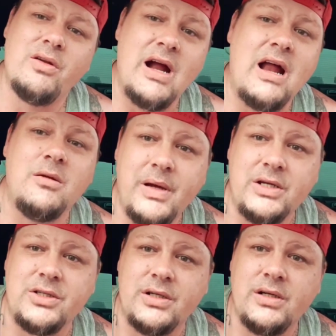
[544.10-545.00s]
of the
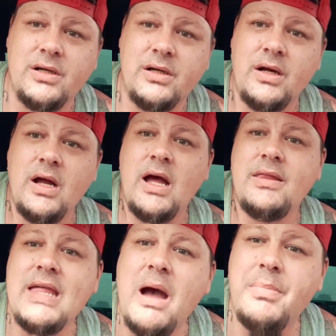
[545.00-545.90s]
picture.
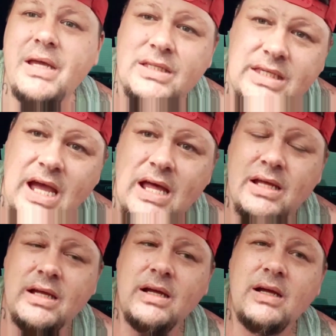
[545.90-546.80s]
That being said,
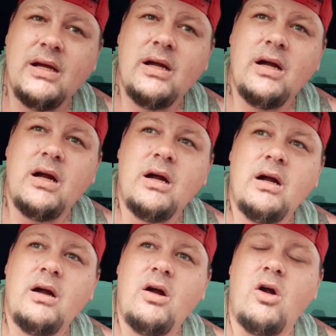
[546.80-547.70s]

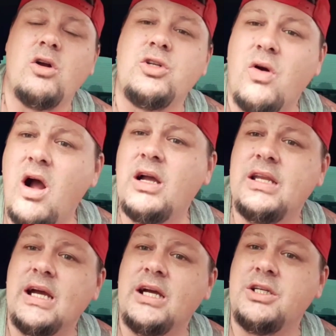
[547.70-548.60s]
her drug
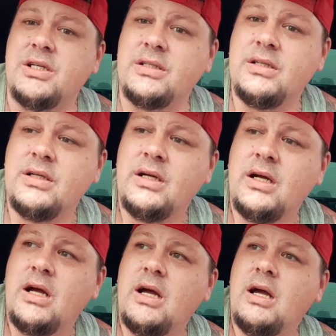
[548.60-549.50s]
addiction
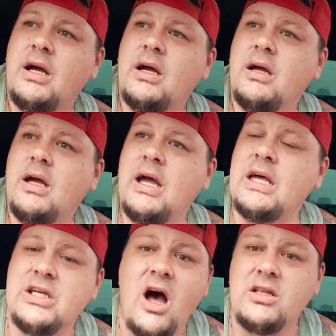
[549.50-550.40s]
has
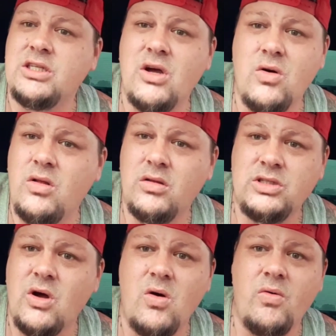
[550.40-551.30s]
gotten
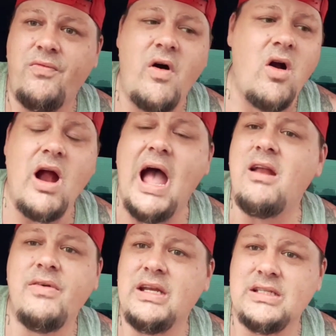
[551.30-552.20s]
so far out of
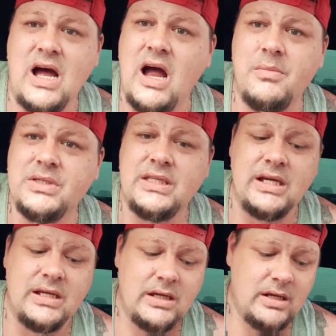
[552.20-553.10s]
it at times that
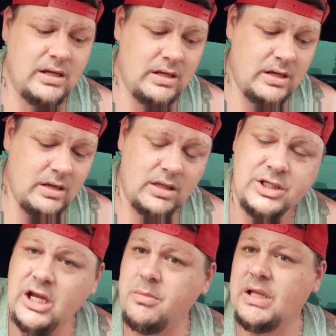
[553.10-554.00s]

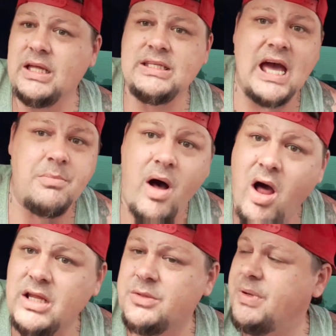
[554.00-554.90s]
legitimately dead
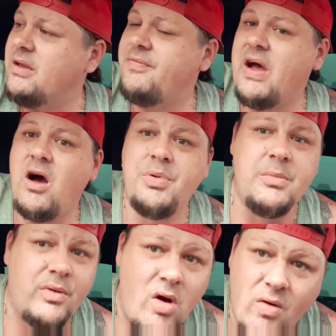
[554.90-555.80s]
bodies being found, people
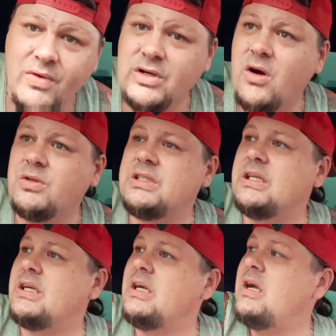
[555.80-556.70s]

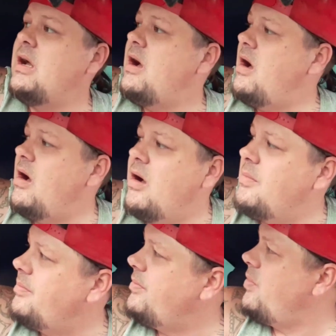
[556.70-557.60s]
overdosing,
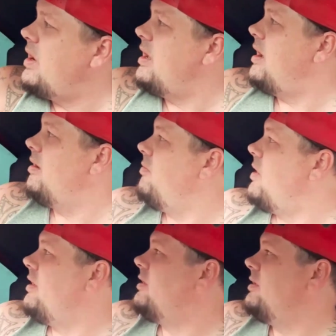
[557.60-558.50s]
what are the